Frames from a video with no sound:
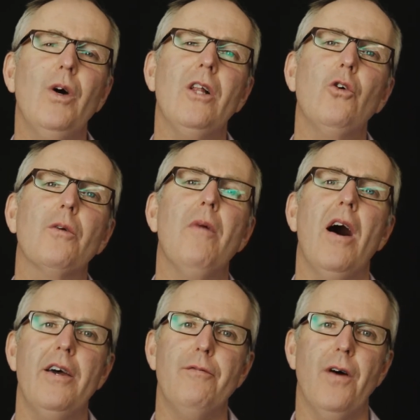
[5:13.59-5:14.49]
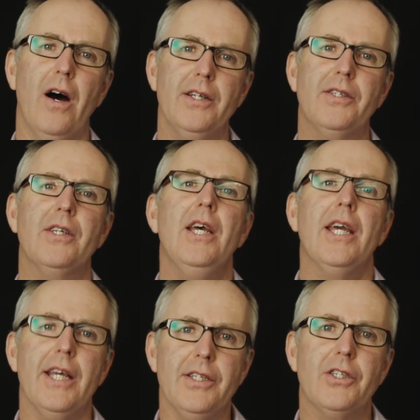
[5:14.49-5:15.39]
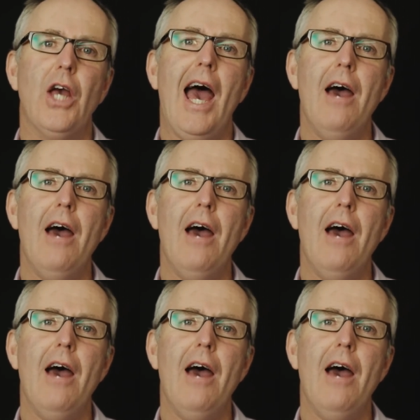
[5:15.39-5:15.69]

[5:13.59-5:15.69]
Well, look, my advice is